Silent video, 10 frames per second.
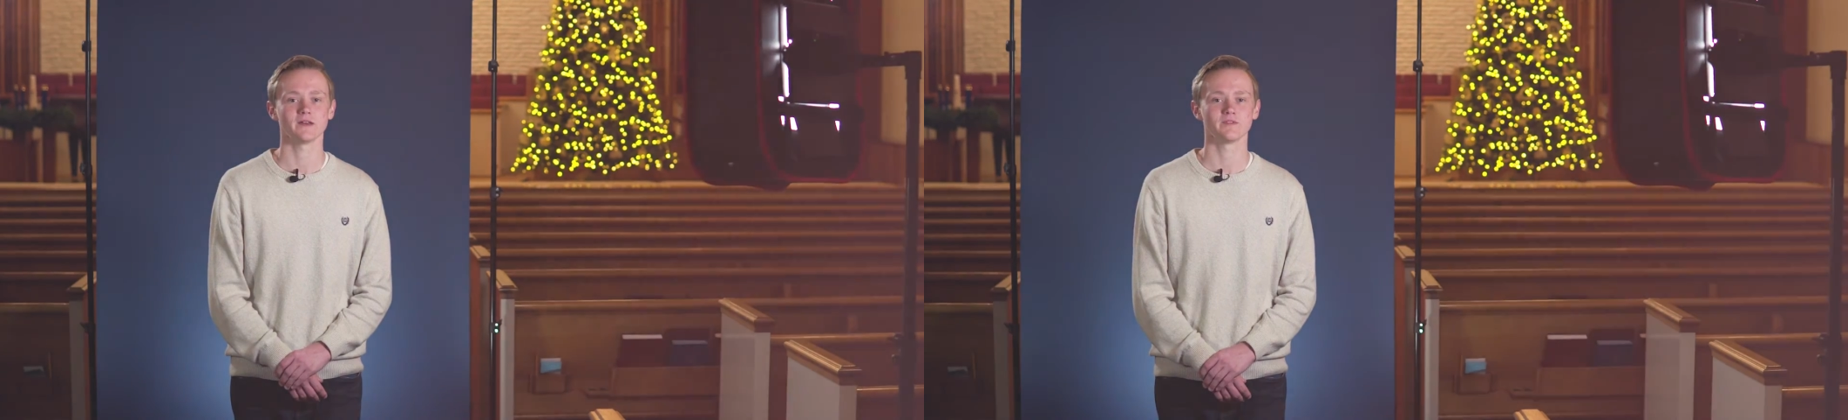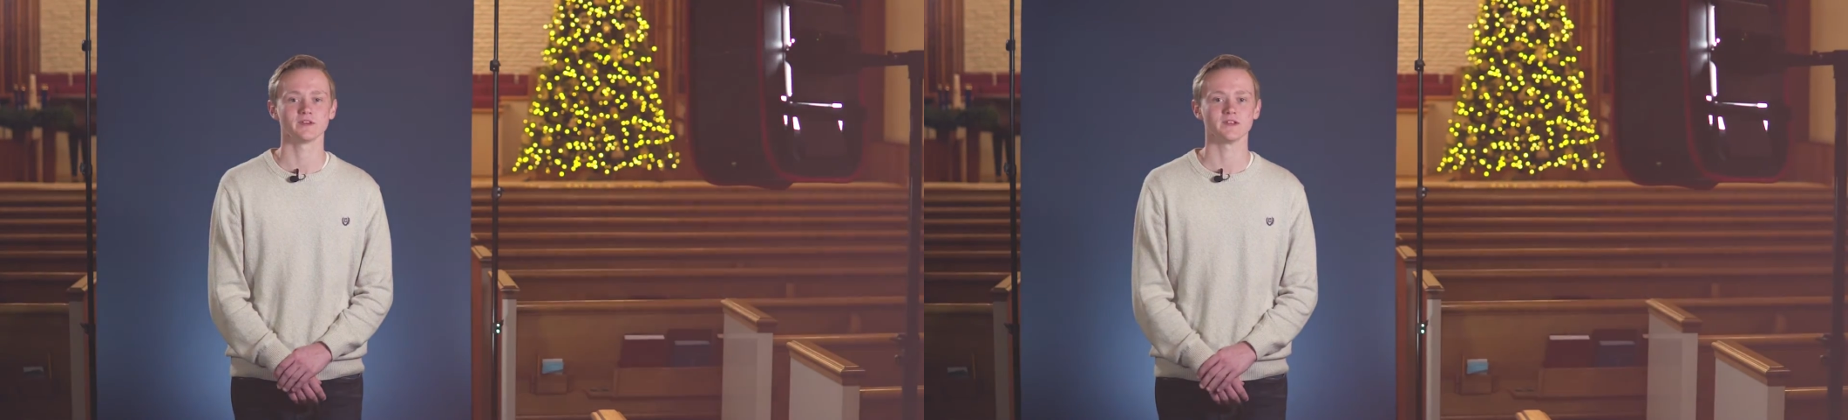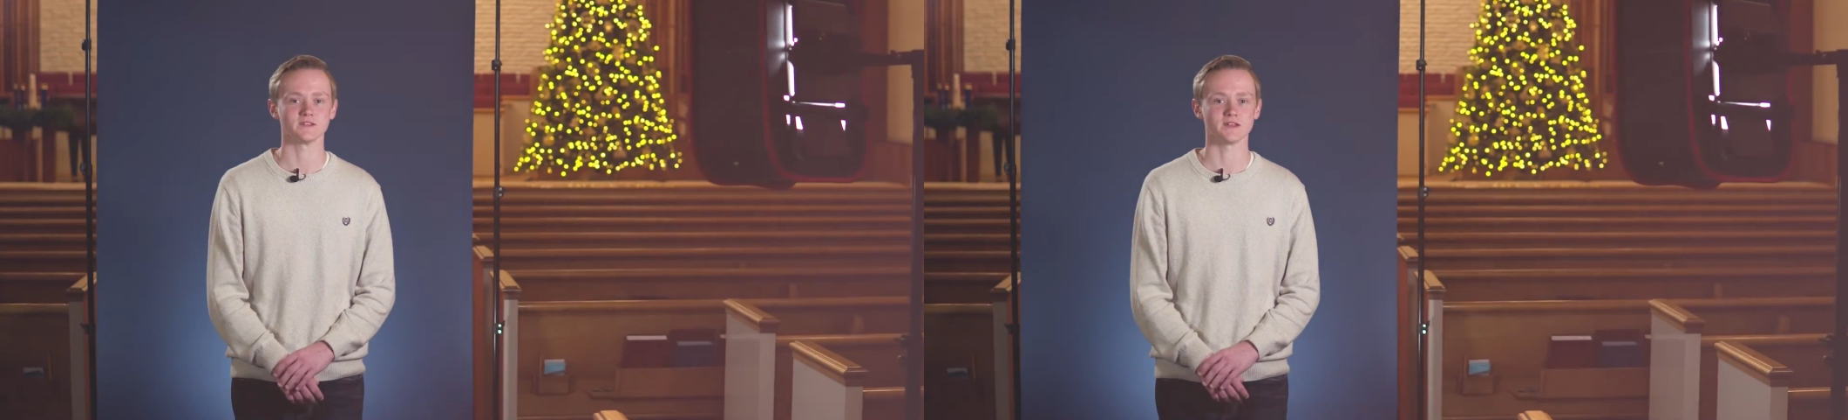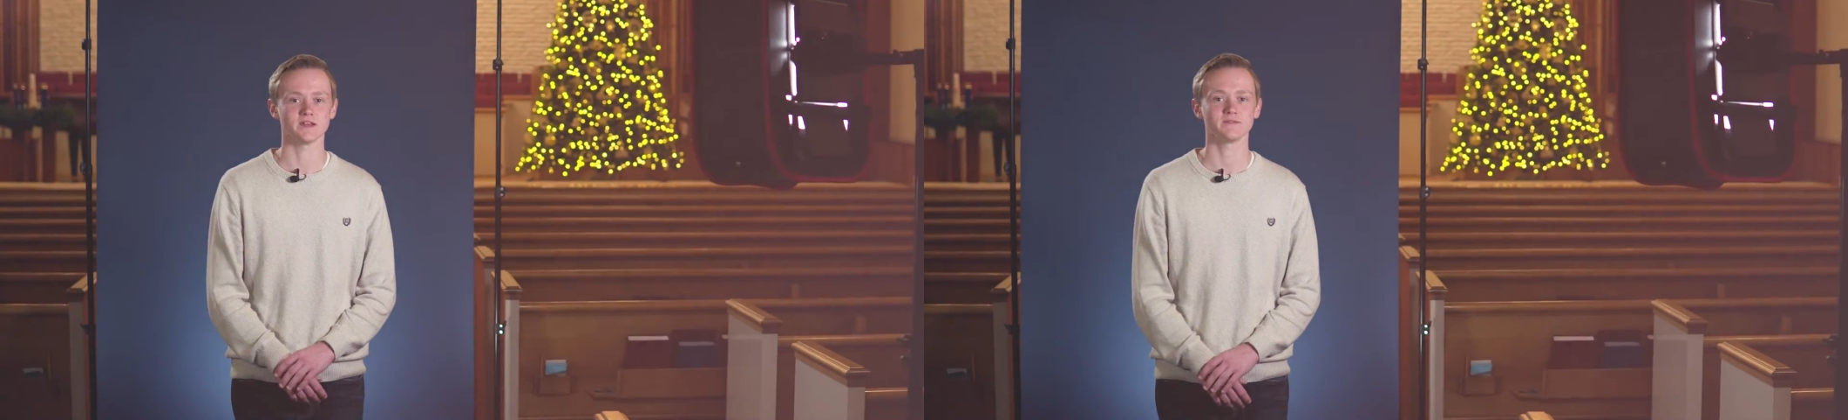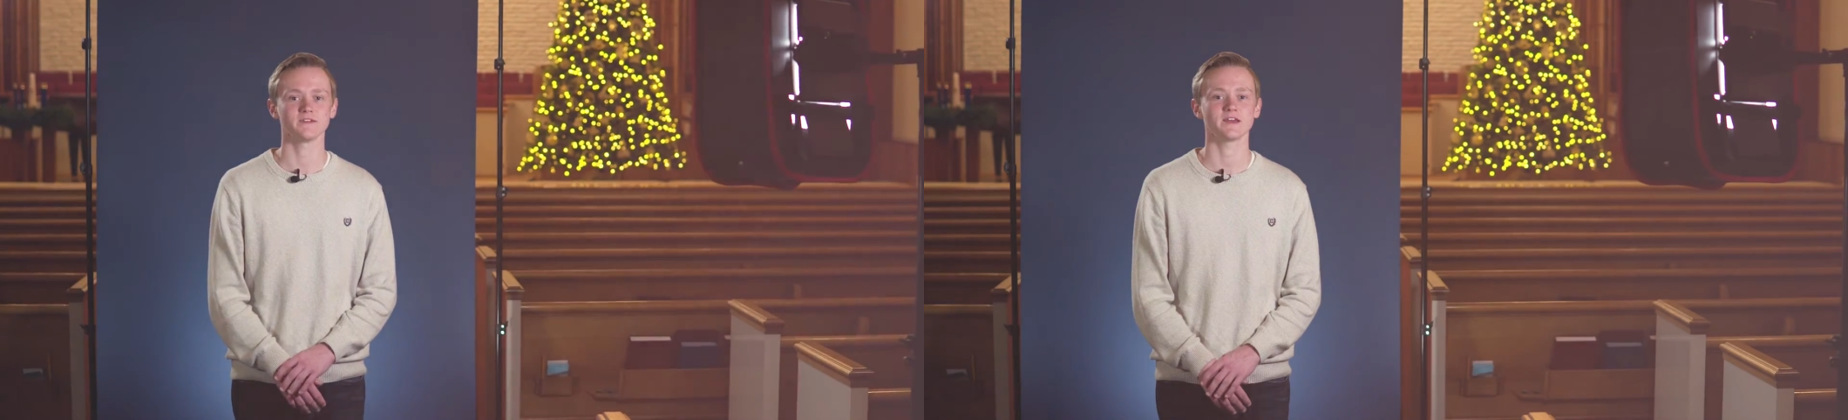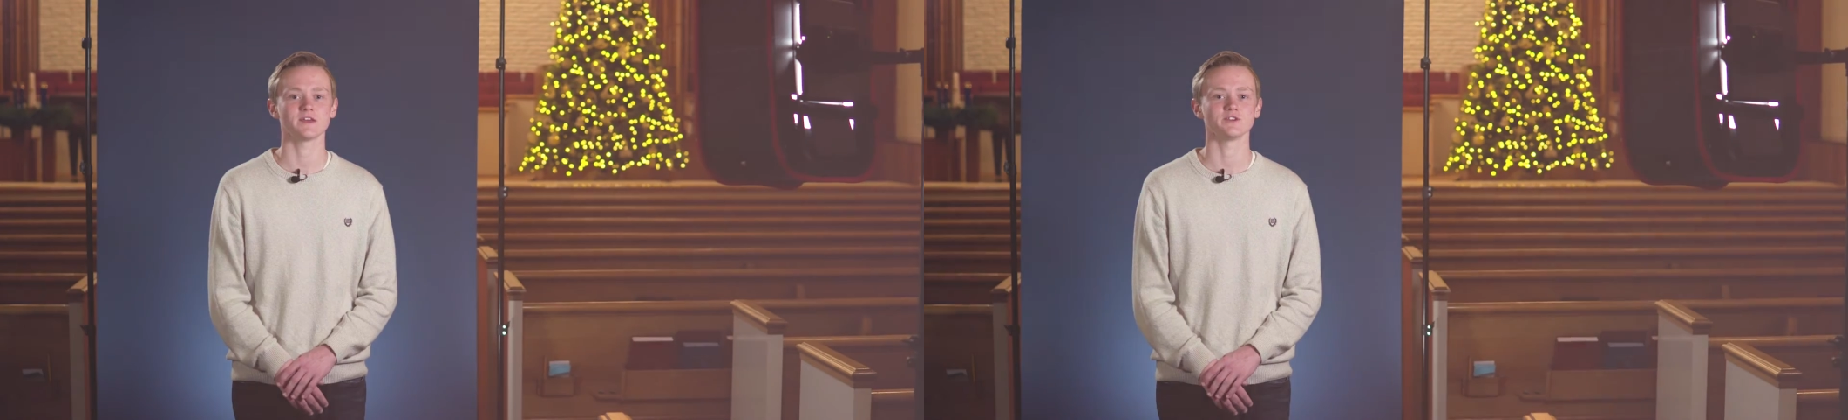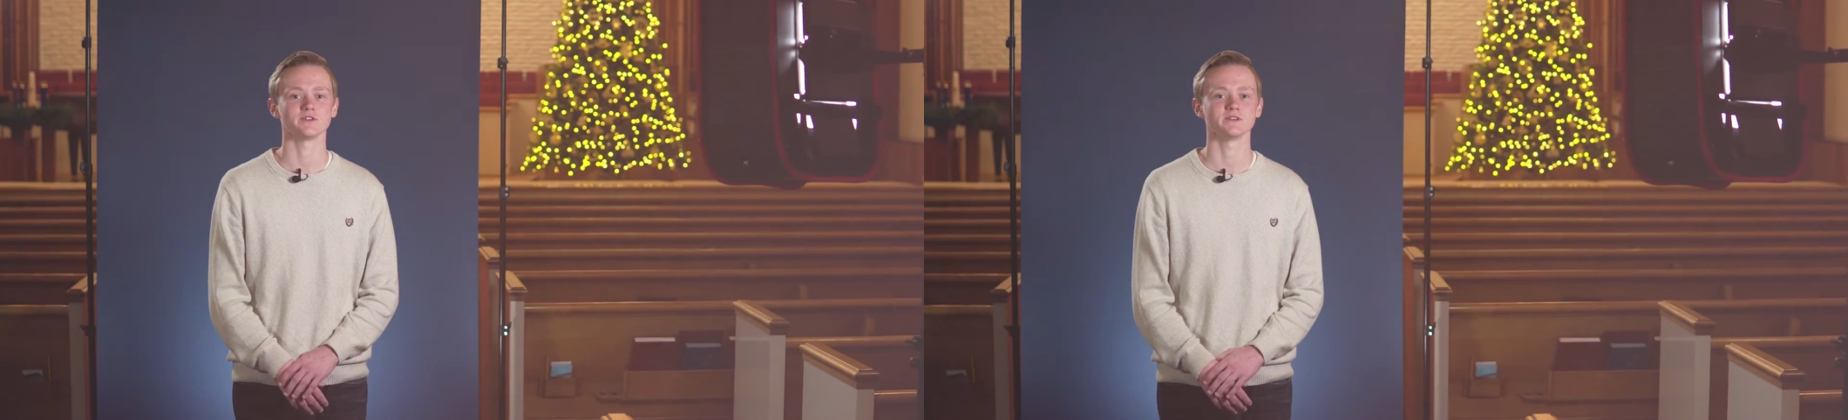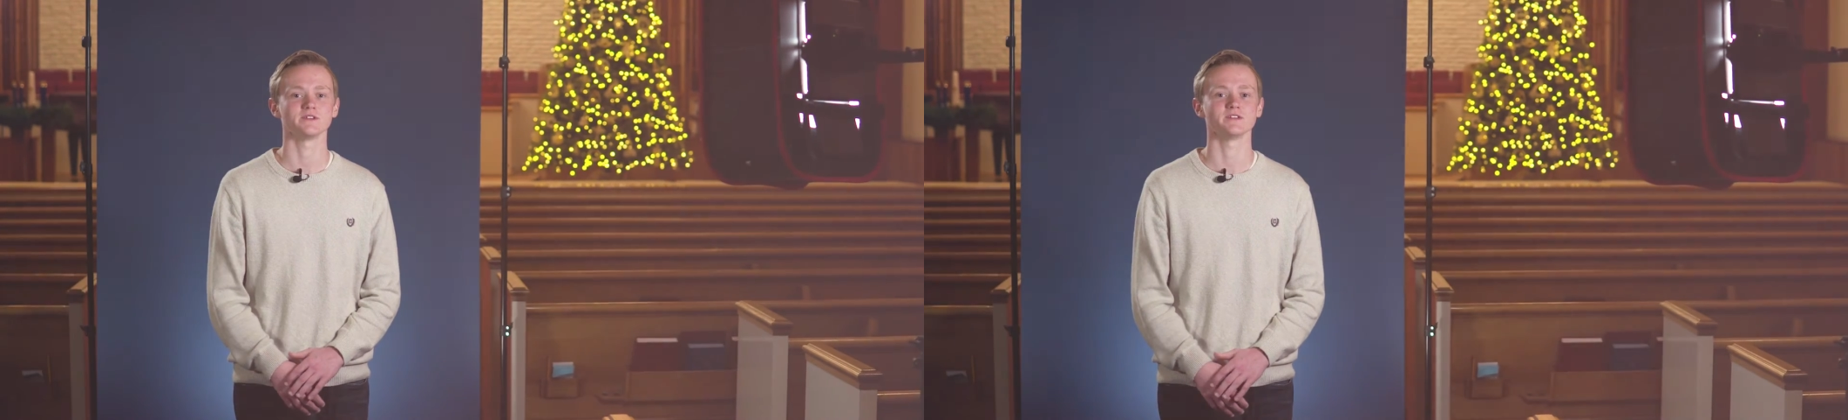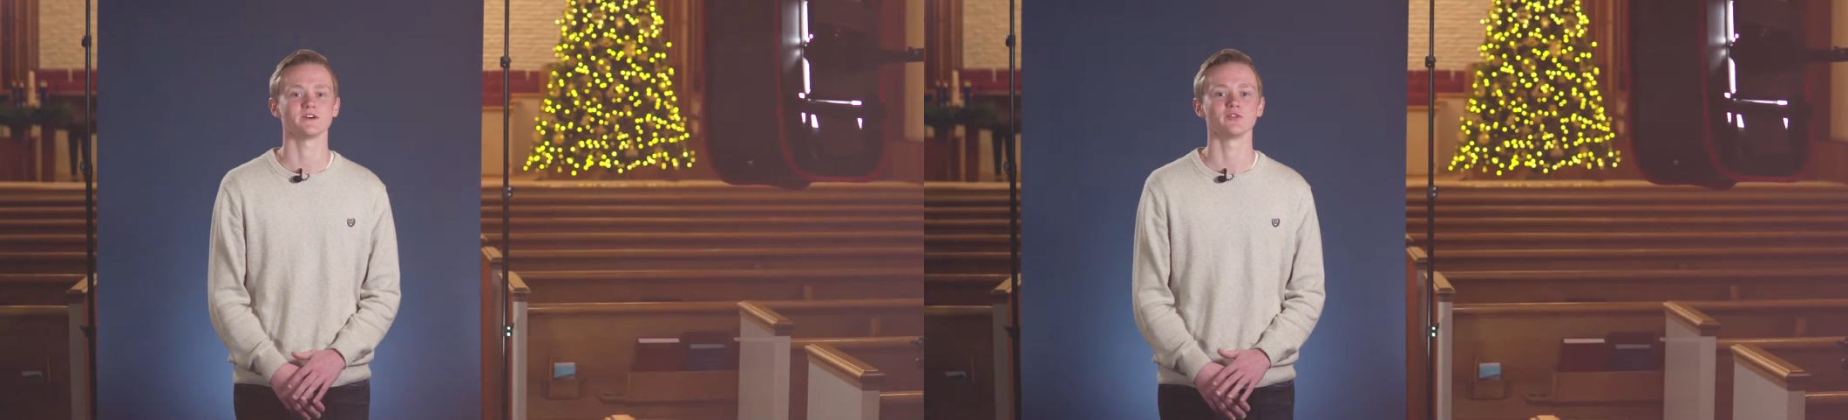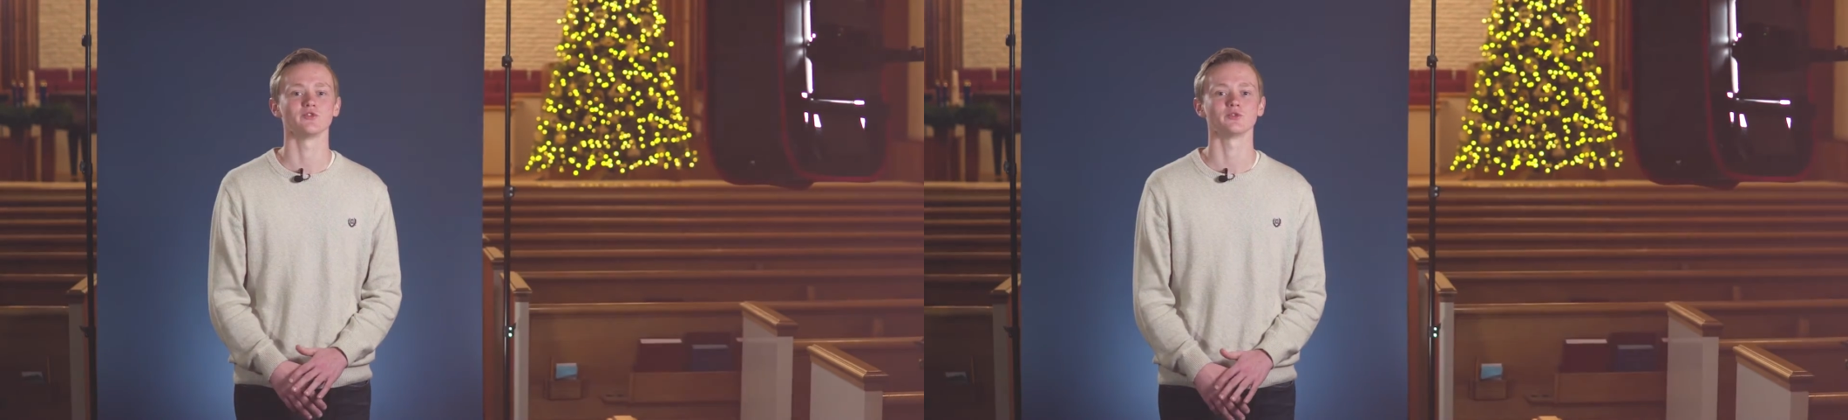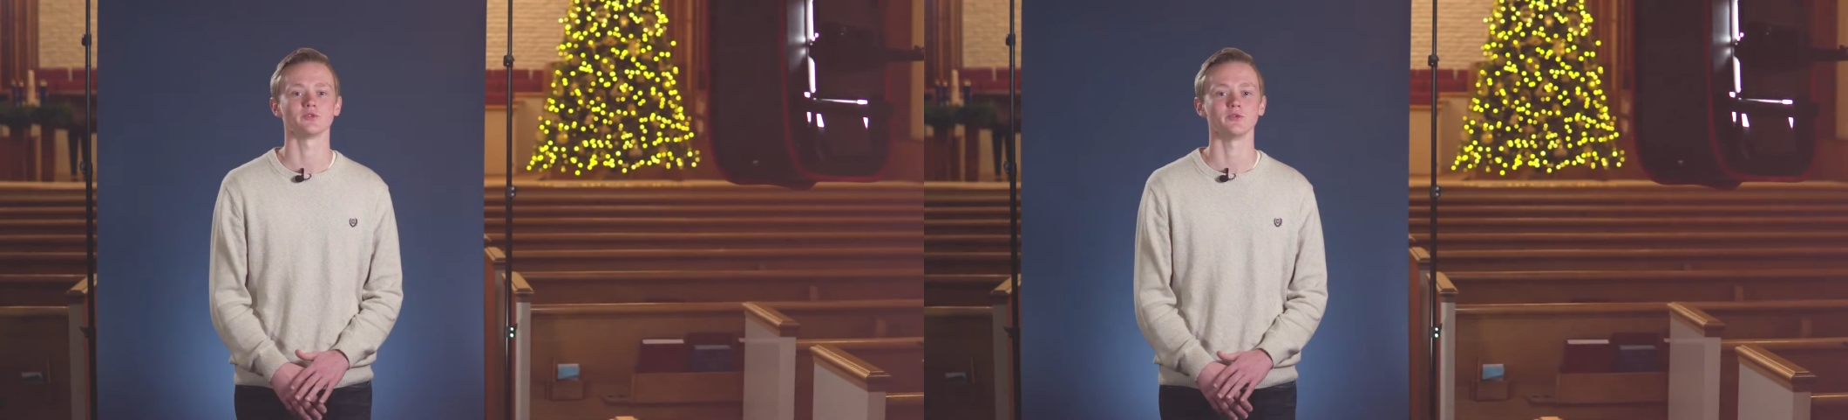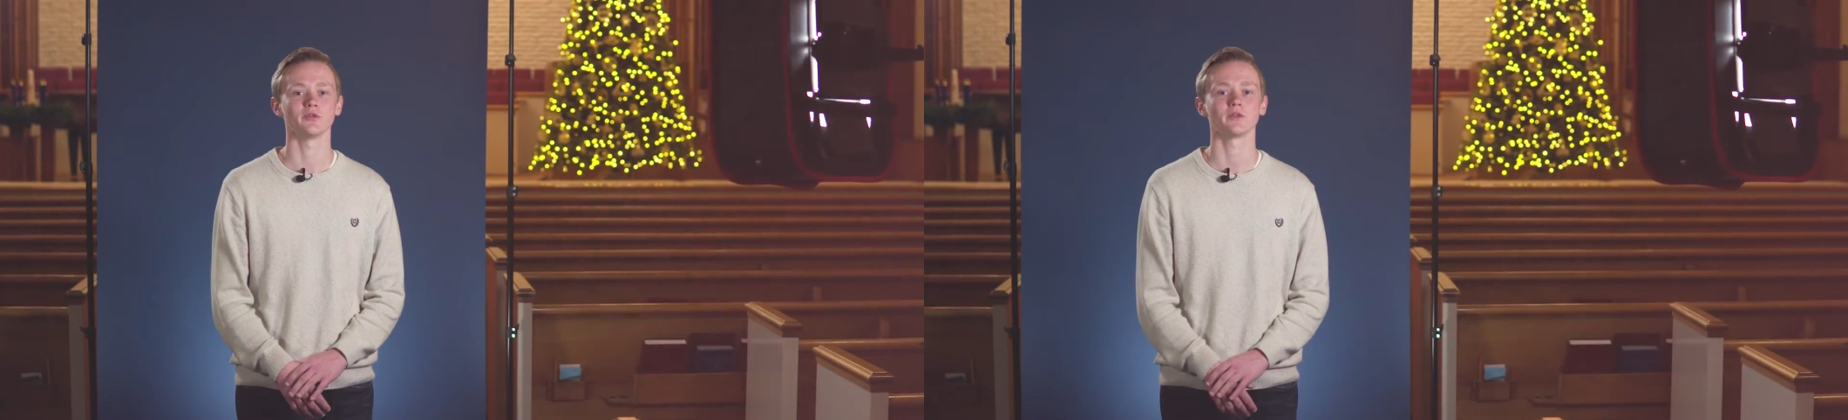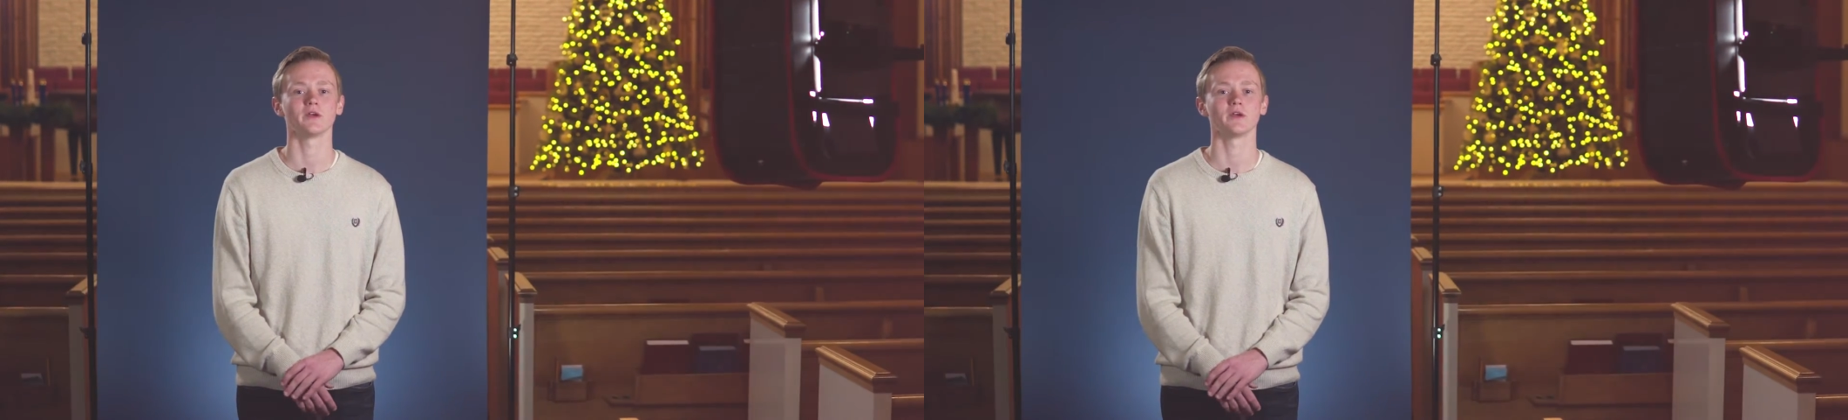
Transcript: Advent is an invitation to tell the truth.